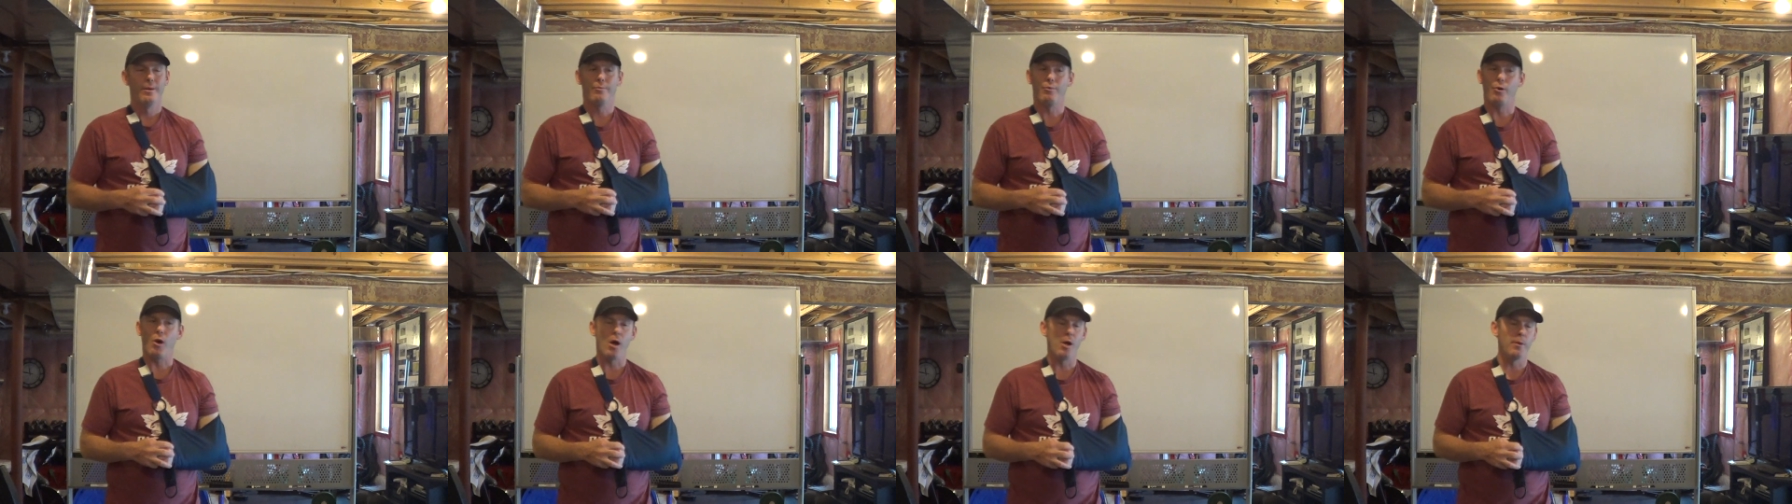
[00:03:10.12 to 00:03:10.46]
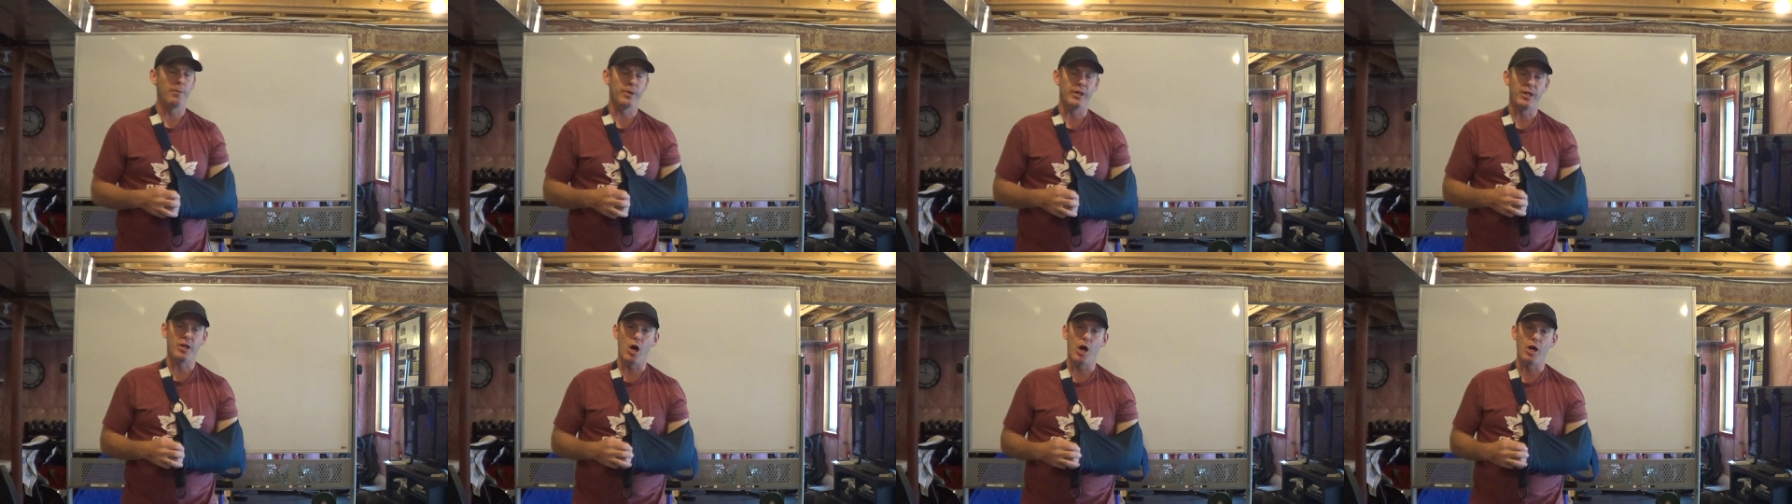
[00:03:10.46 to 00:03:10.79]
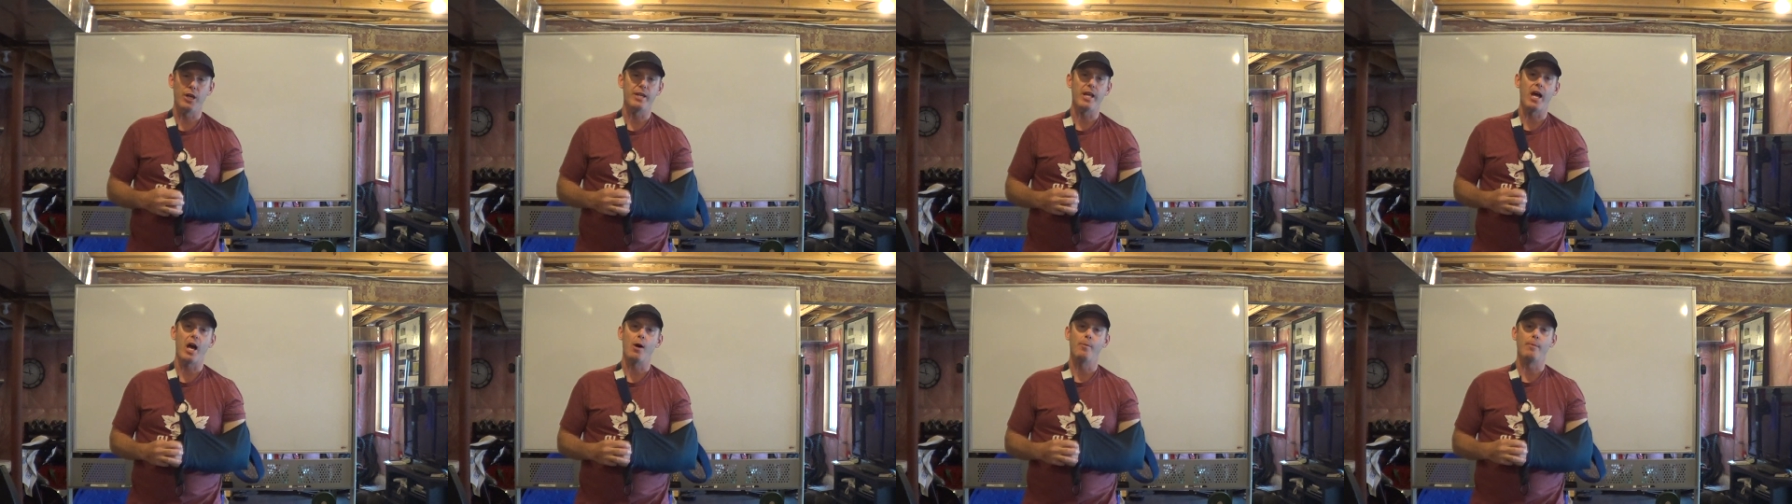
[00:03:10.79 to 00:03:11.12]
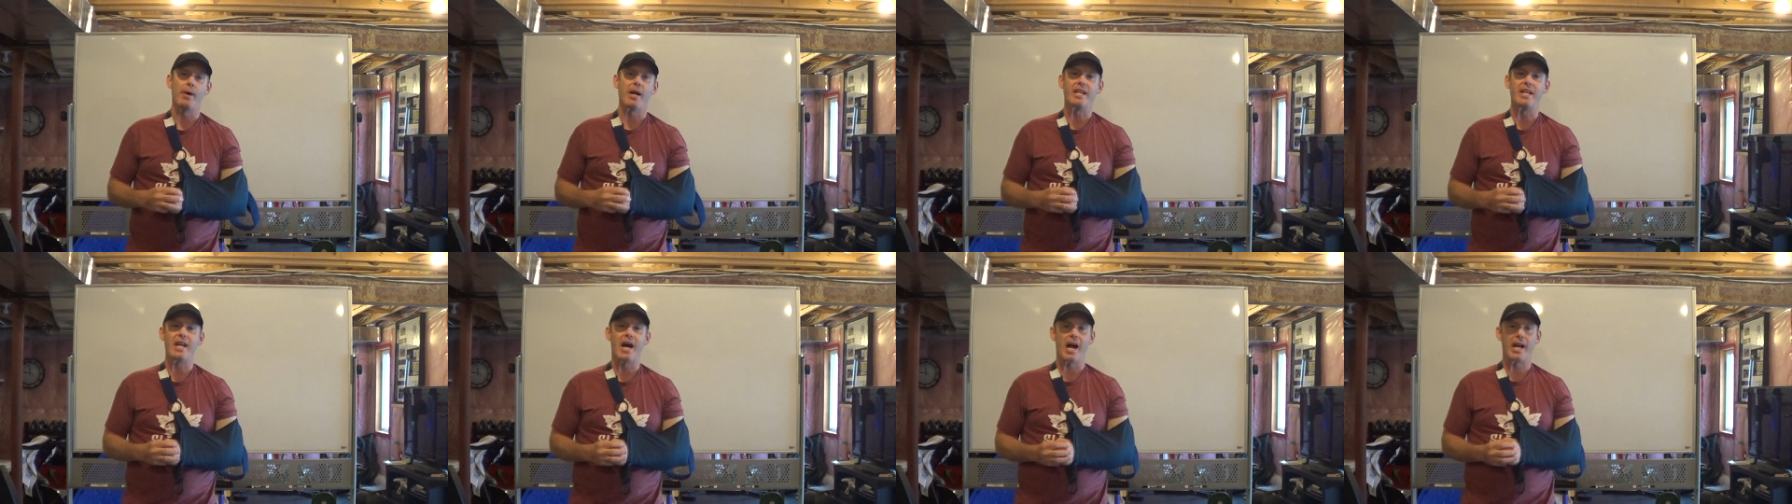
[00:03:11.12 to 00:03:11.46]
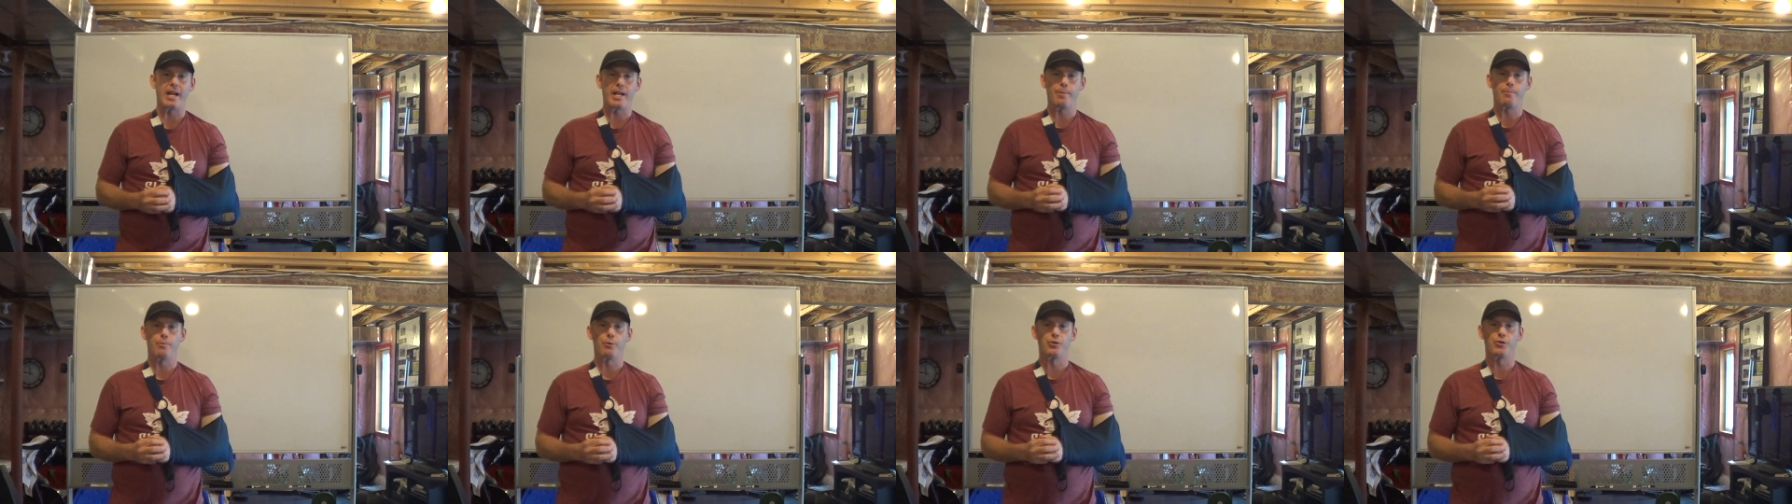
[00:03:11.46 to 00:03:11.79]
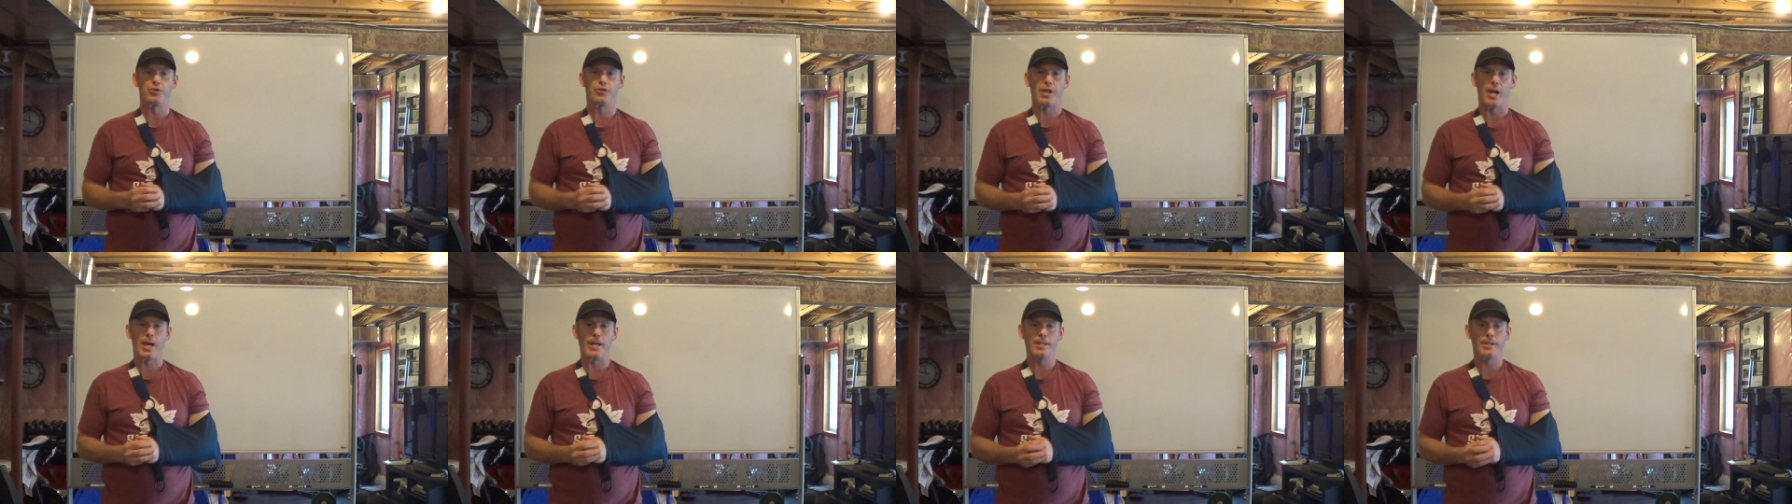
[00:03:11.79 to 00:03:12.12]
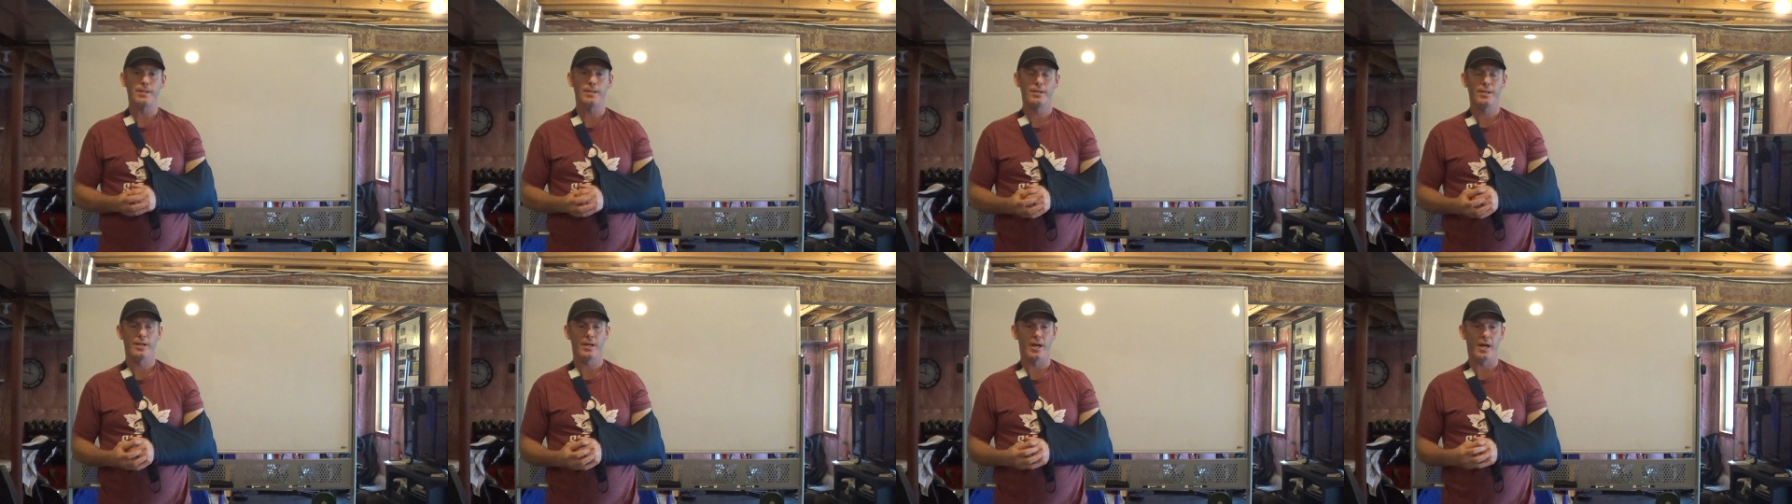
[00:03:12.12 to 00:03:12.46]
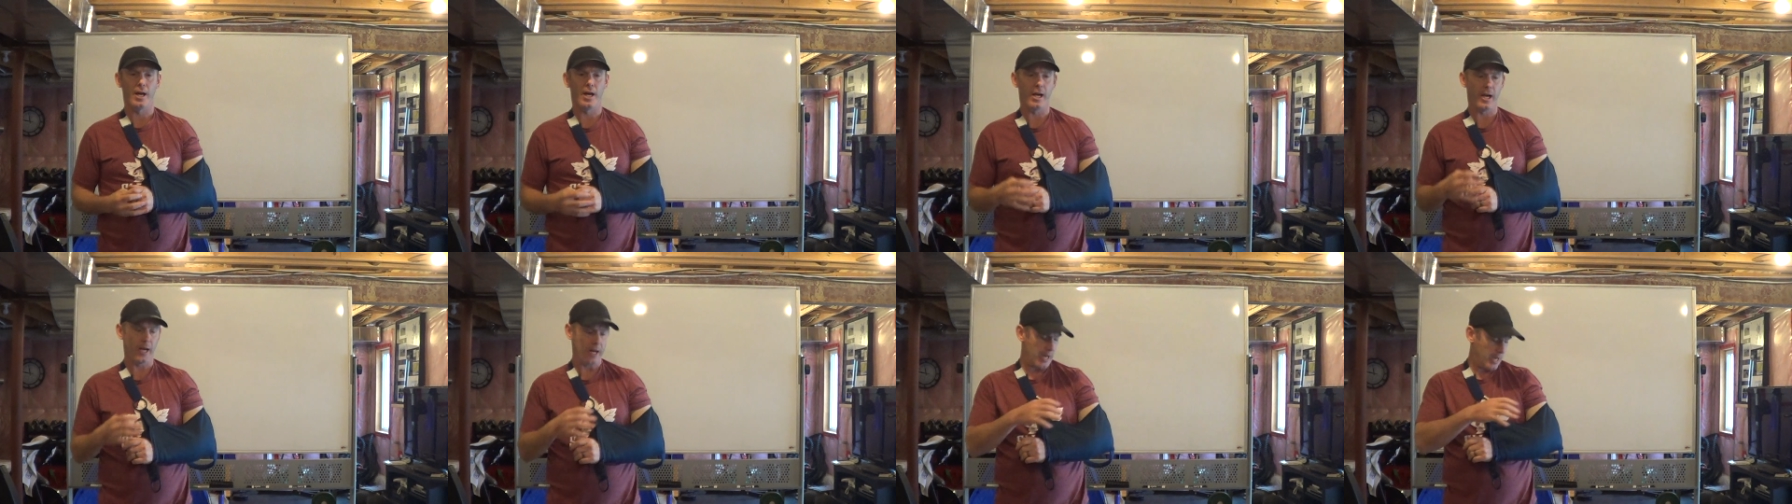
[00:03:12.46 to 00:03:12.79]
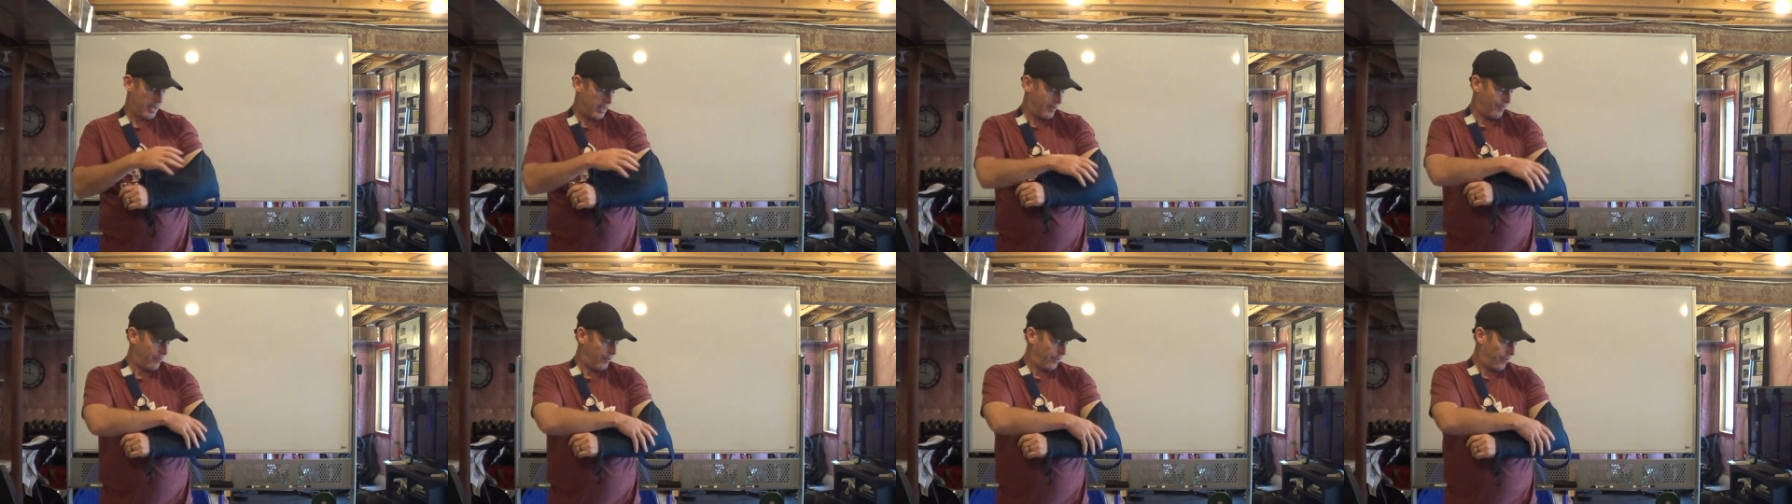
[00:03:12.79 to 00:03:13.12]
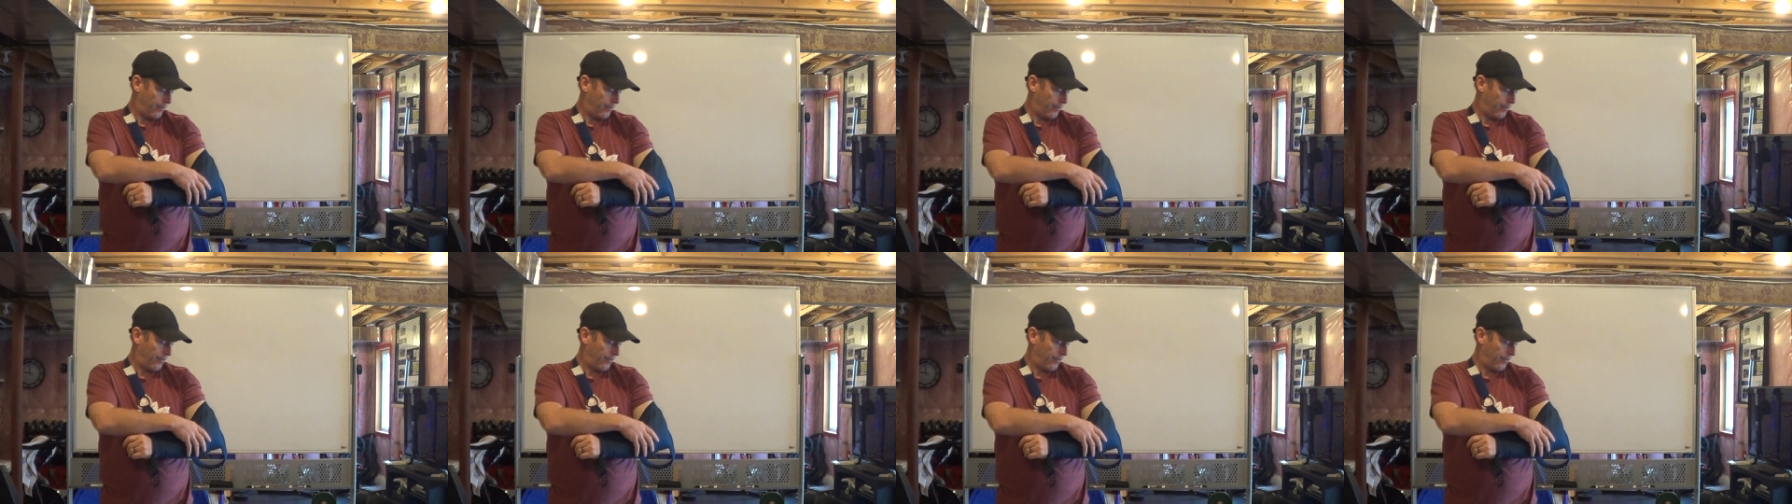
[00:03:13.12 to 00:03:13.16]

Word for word: probably gone down by 90%. Uh, I even